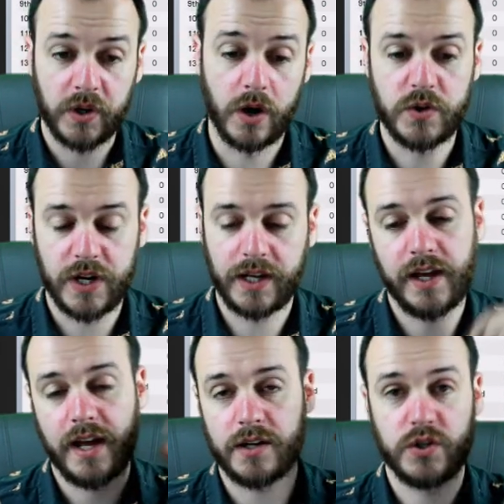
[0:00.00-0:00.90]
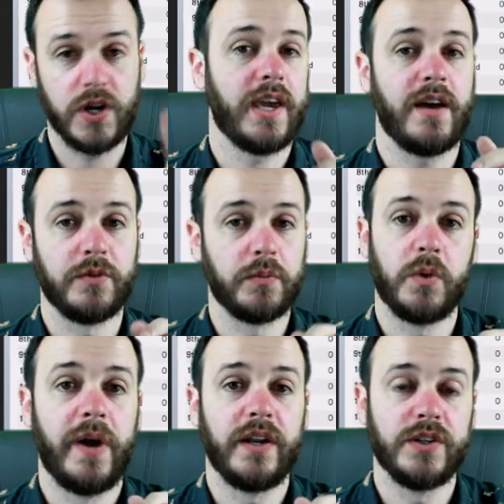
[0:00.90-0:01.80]
But go and check it out. Check out
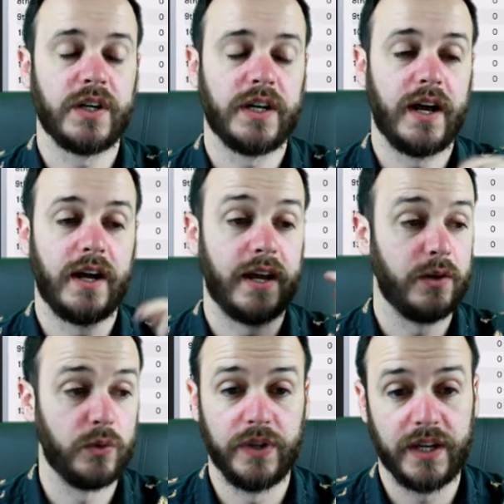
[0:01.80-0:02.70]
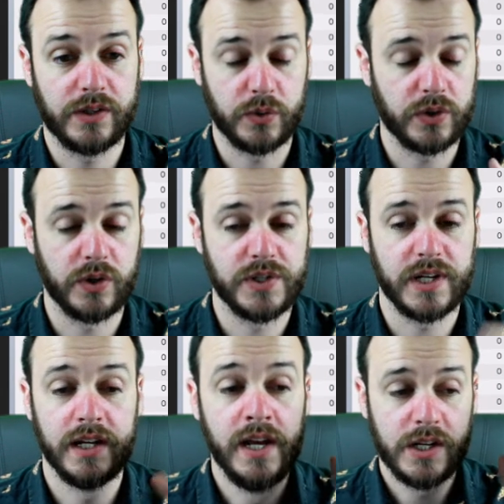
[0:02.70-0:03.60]
Football Manager and all their sort of
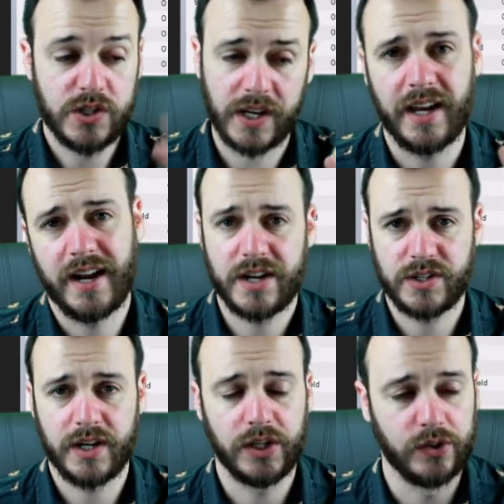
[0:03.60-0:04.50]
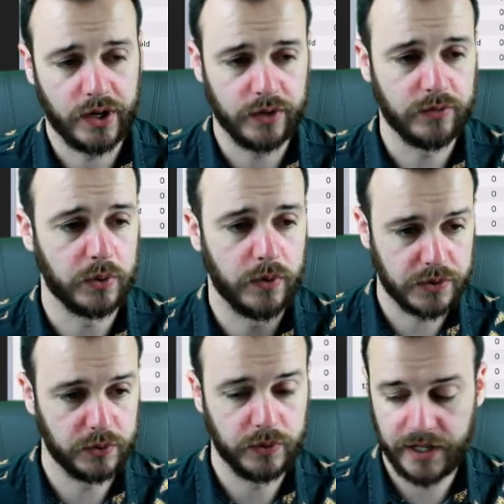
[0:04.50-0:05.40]
content. Check out hashtag United, of
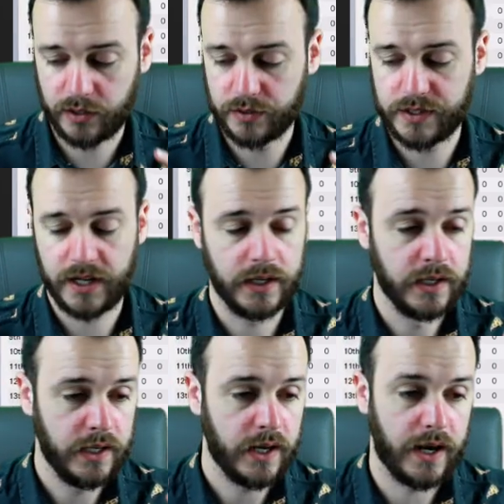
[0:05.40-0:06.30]
course, and all their content.